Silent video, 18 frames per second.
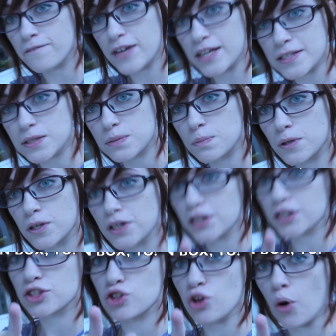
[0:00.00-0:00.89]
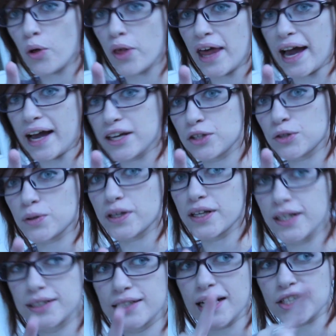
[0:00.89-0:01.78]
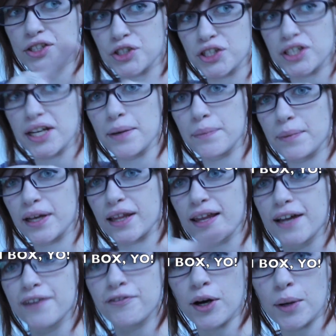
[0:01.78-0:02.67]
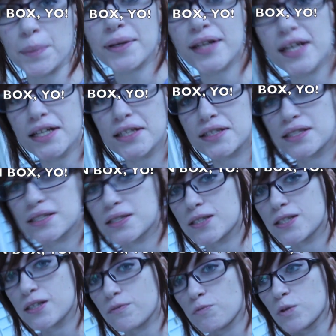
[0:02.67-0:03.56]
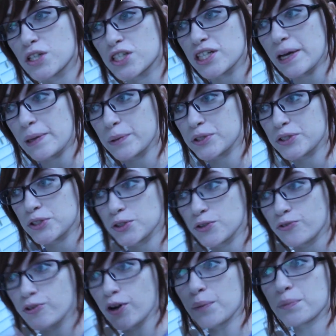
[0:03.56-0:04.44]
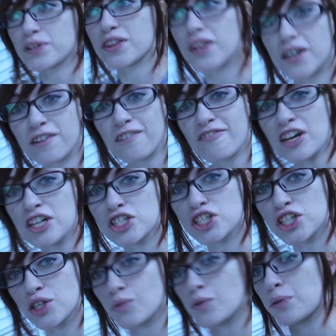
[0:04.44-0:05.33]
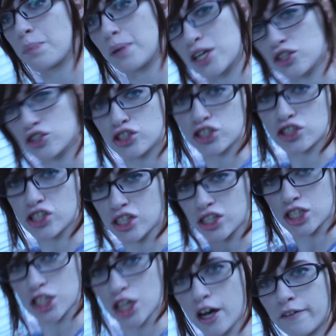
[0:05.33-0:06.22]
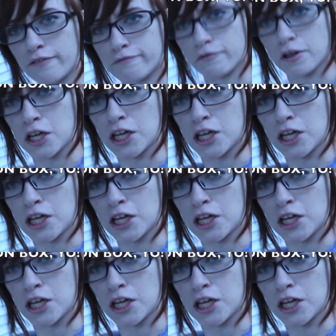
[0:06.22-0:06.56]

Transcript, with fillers: Facebook so that you can actually get my live updates, which I will do from the convention with pictures and stuff